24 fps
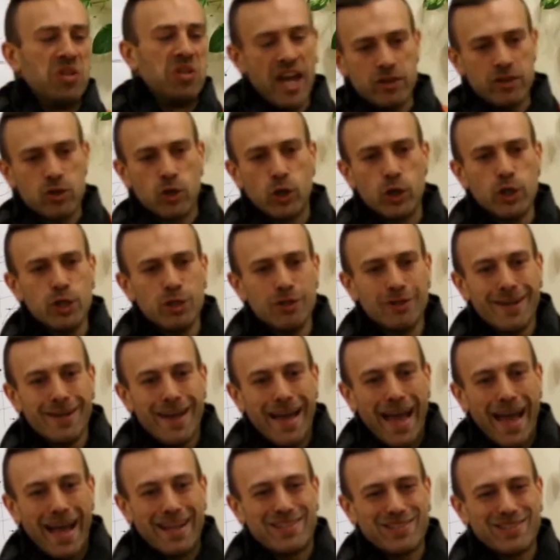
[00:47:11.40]
yeah, it could.
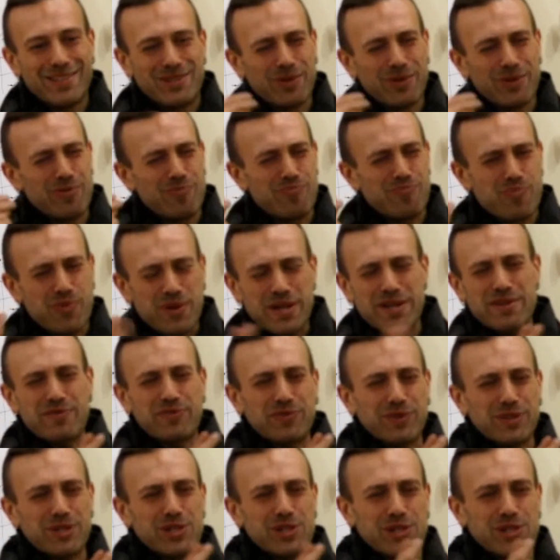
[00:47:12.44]
And just sort of
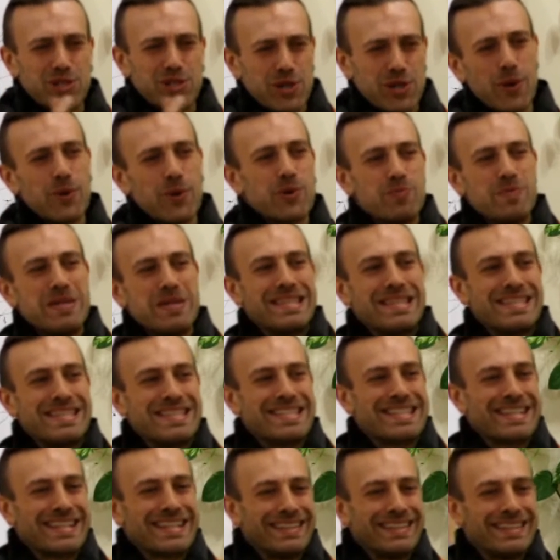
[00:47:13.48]
briefly showed me
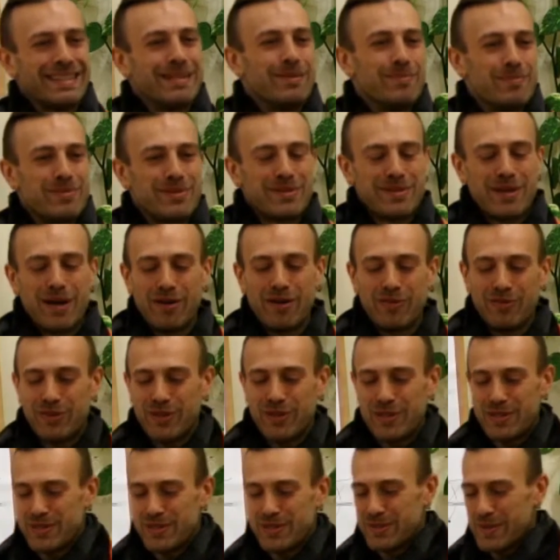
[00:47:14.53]
this glimpse
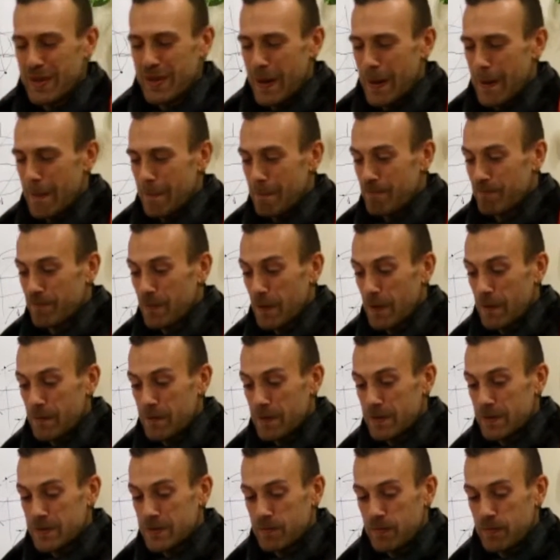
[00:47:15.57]
of this
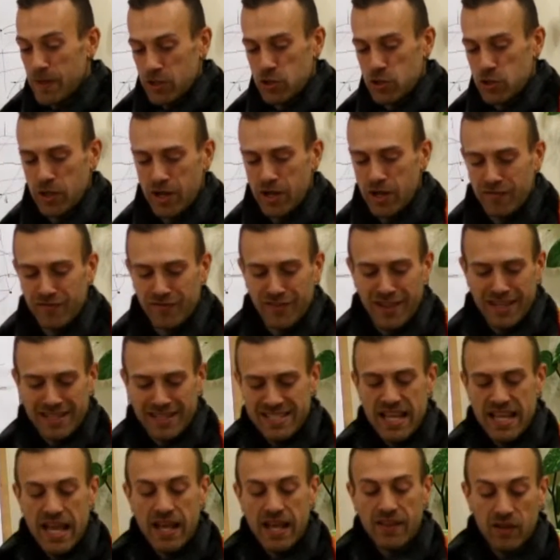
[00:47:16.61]
this picture, and I've
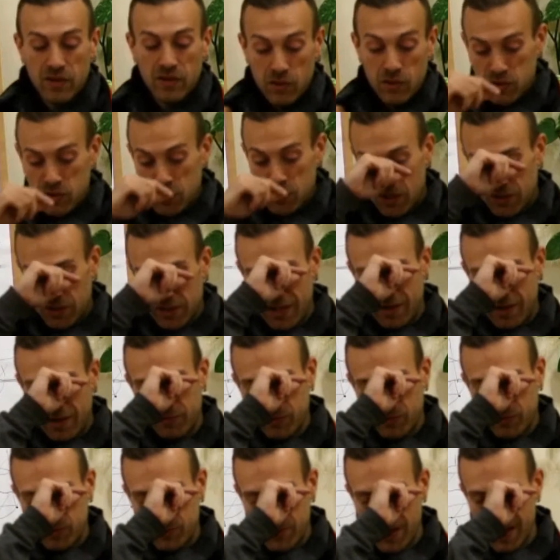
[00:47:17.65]
like sang the little song
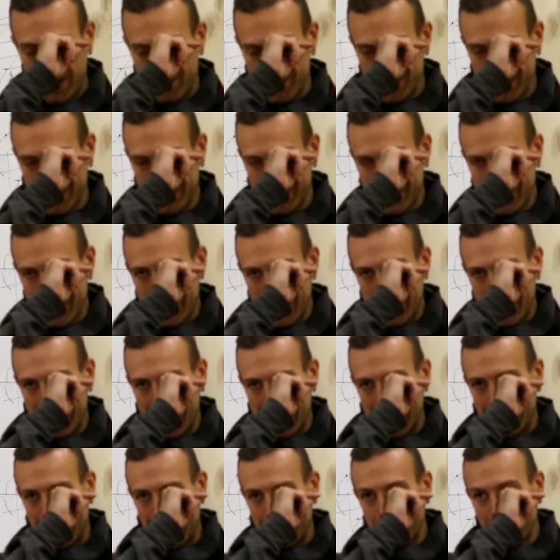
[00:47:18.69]
now a few times
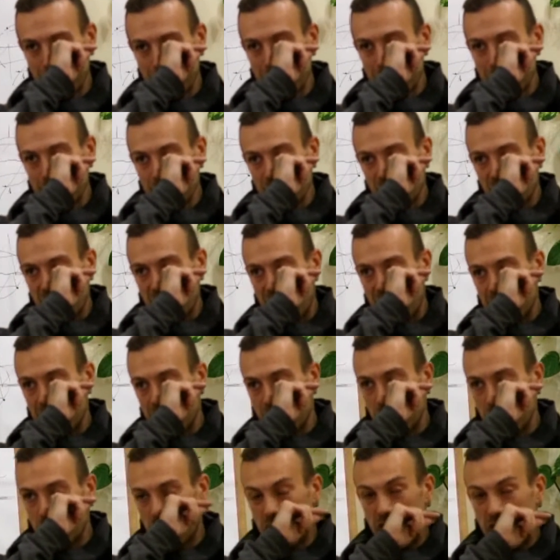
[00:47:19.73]
at
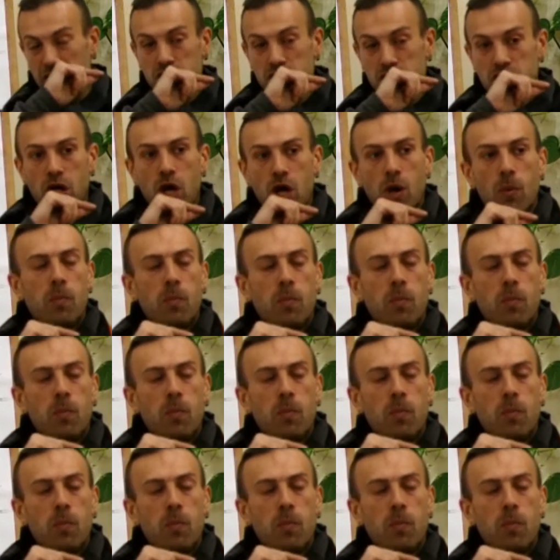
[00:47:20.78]
other things,